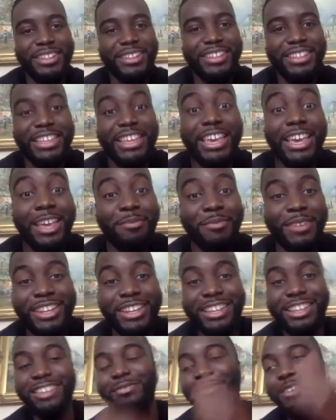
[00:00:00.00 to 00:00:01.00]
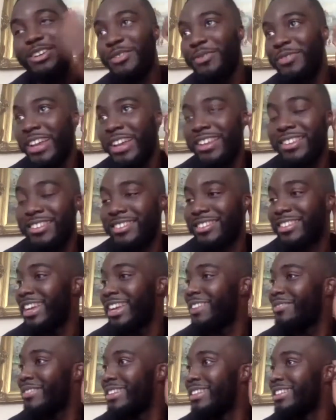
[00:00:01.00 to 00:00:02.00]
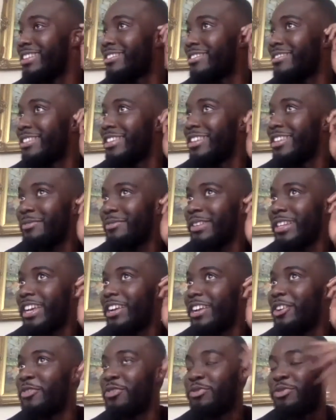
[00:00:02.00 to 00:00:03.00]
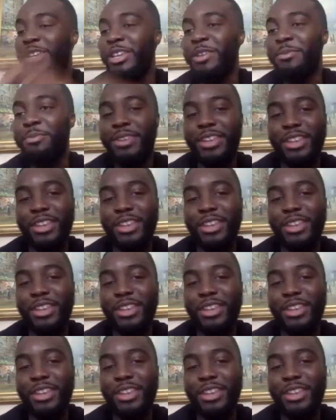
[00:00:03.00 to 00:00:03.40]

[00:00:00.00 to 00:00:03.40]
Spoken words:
yeah, man. He's my license guy, man. Literally lets me like off 20p,